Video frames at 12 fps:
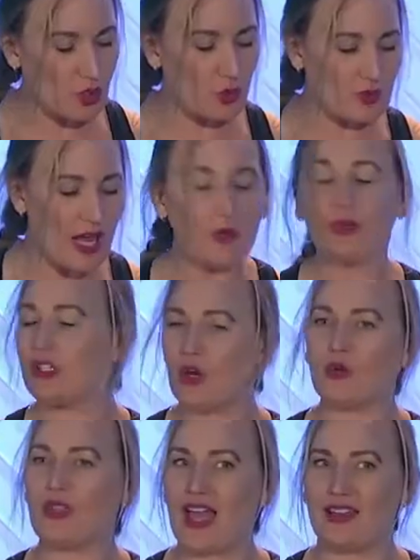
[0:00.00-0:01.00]
so now we
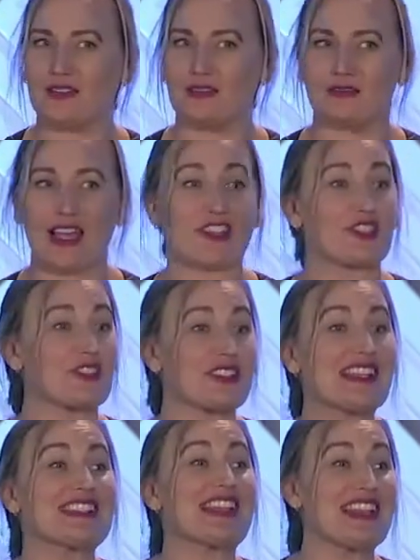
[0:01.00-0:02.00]
know that
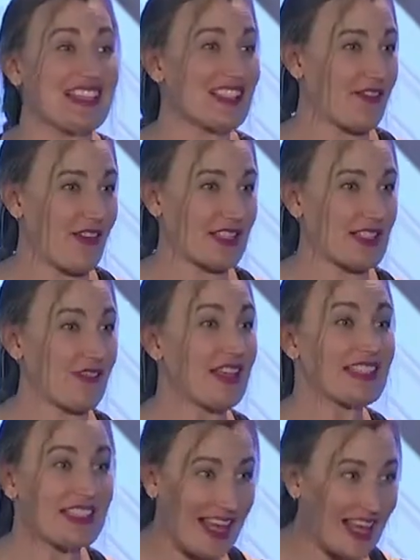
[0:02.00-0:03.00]
exercise is effective
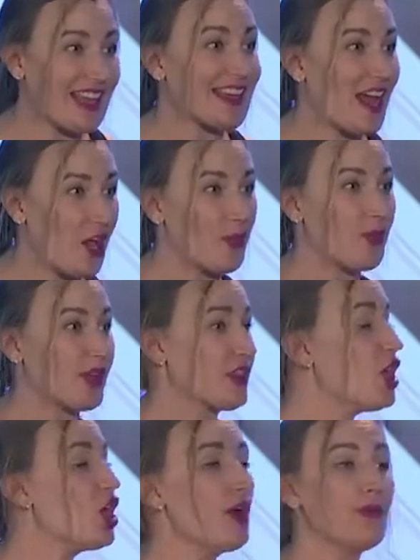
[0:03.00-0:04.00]
and can help with
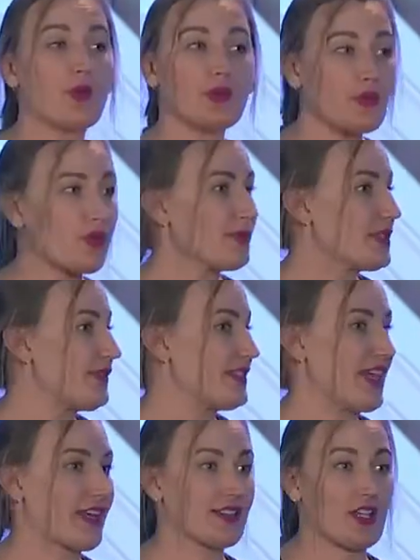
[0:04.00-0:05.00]
both forms of
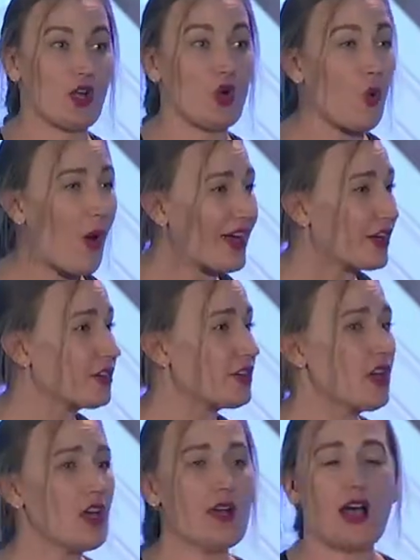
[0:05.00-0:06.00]
ataxia,
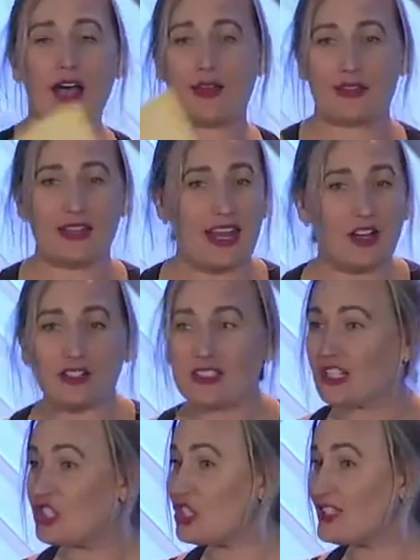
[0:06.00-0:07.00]
acquired,
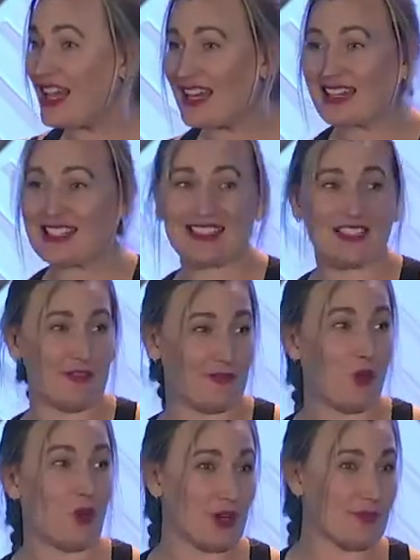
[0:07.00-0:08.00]
inherited genetic
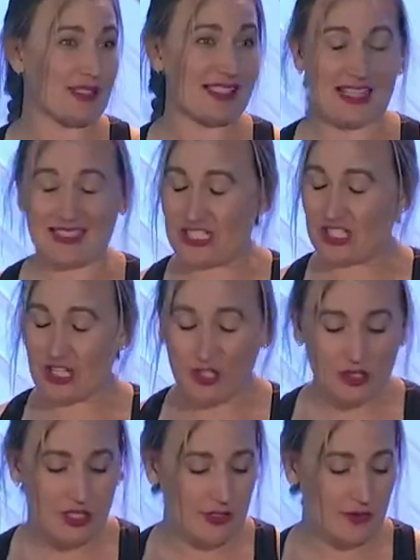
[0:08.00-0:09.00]
forms,
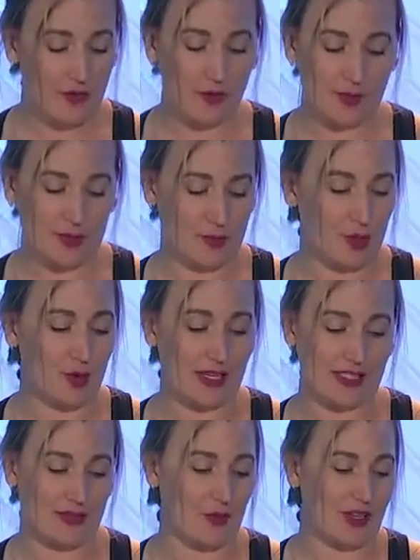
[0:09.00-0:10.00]
degenerative forms,
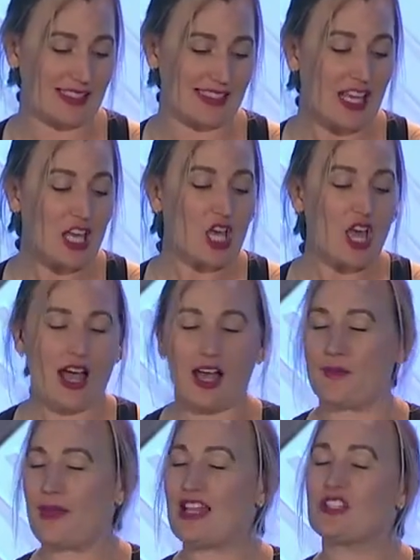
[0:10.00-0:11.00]
progressive ones.
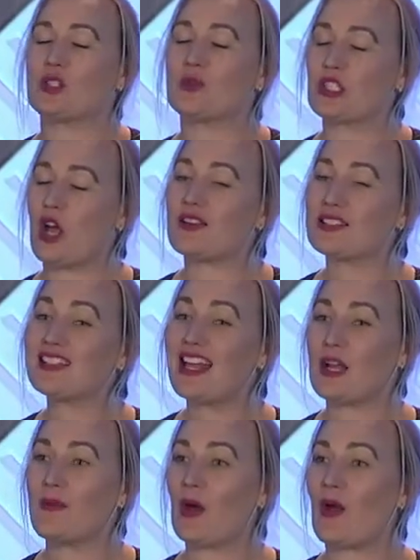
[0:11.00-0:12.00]
And so we talked a
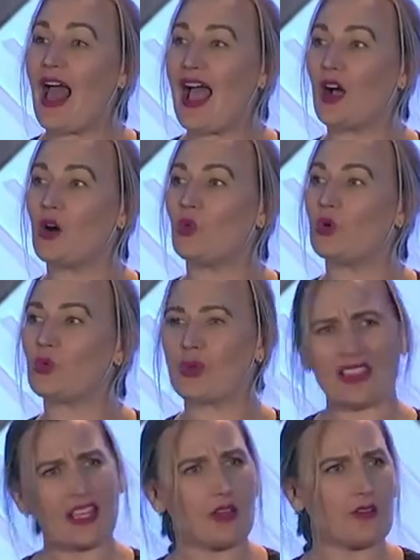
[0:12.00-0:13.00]
lot about how when we
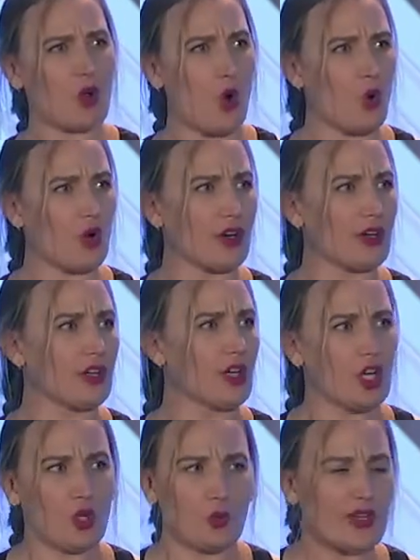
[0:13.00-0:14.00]
think of core,
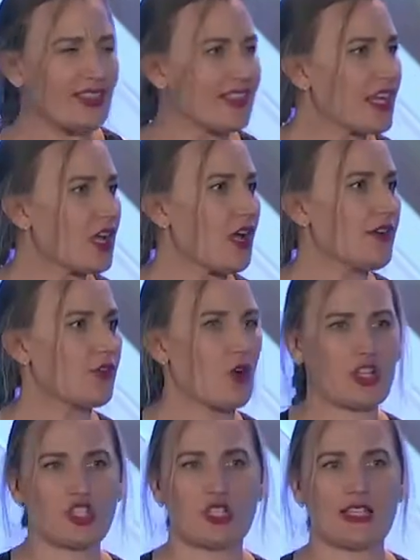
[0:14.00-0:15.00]
we think of
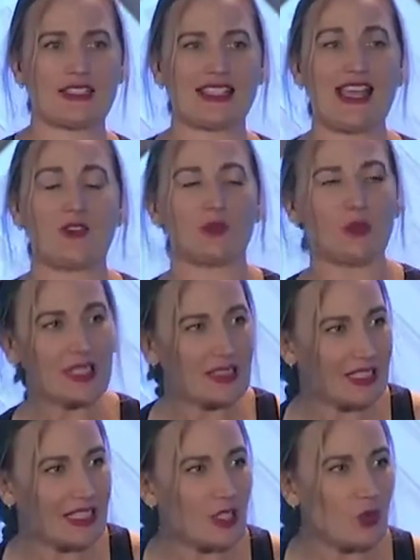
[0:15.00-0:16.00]
crunches, and
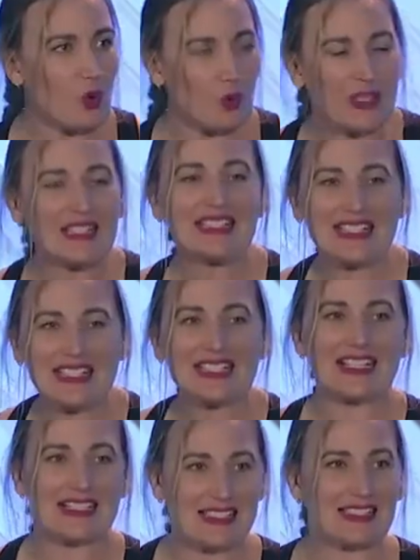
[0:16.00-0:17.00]
really what we
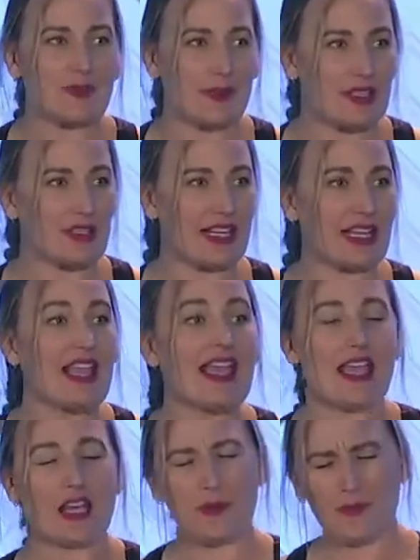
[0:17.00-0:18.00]
need is stability.
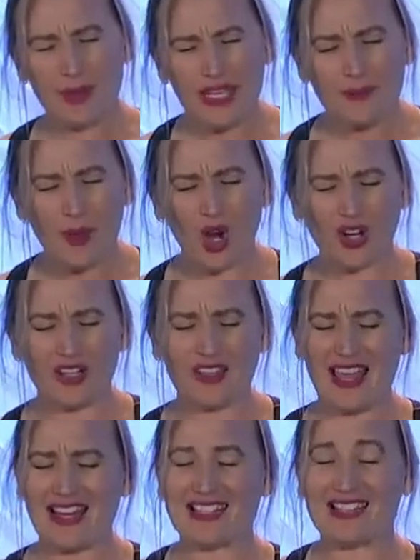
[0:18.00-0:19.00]
And a big part of
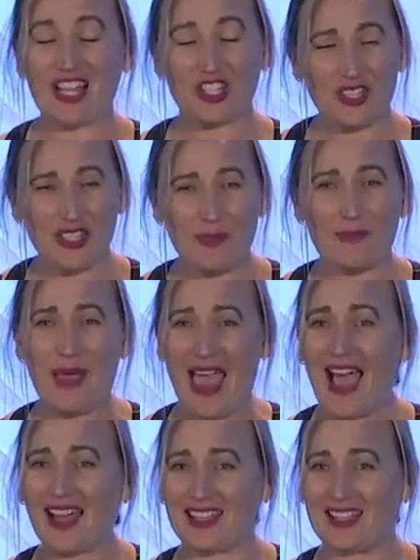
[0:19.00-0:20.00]
that is actually the
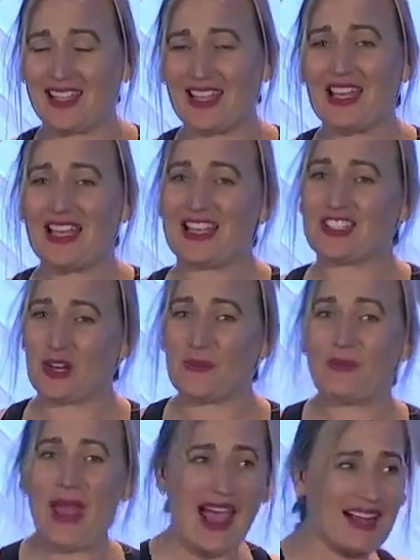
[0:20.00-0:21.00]
back. It's our
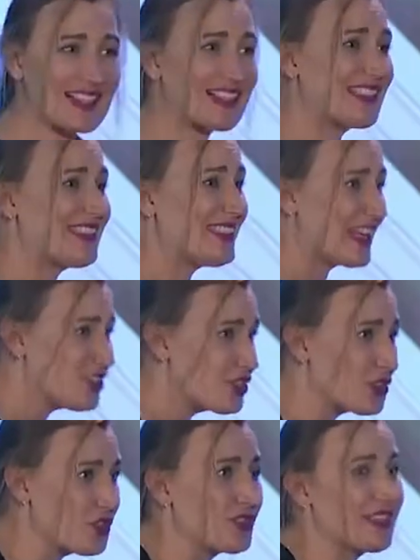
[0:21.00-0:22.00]
back
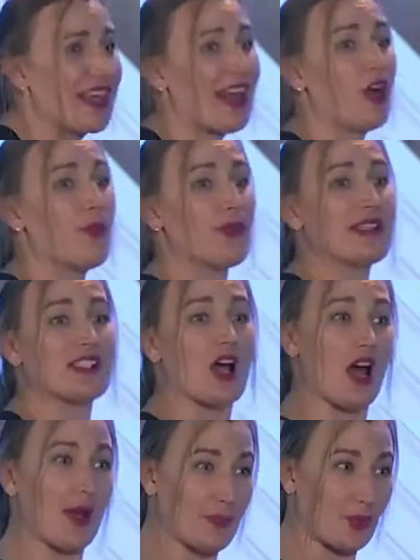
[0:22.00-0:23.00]
extensors that help us
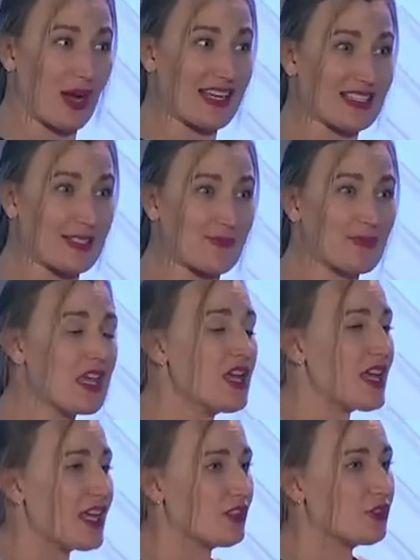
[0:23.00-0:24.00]
upright.
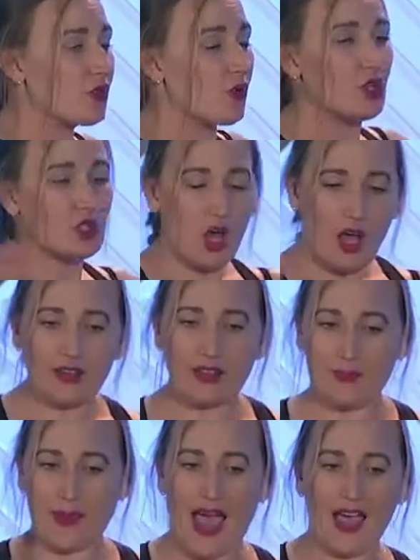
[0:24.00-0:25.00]
And so along
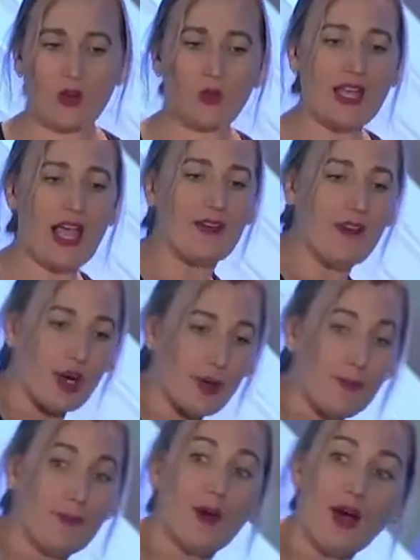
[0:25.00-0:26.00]
the back, we have our
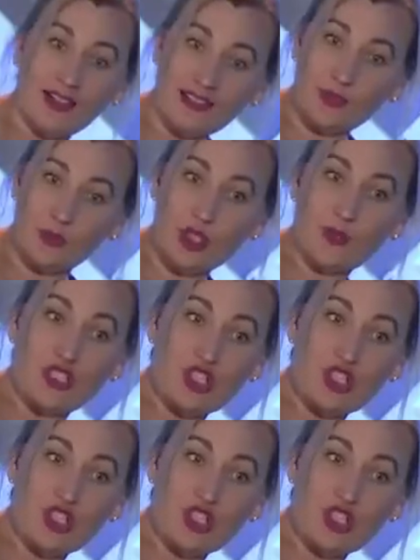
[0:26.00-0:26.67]
butts, which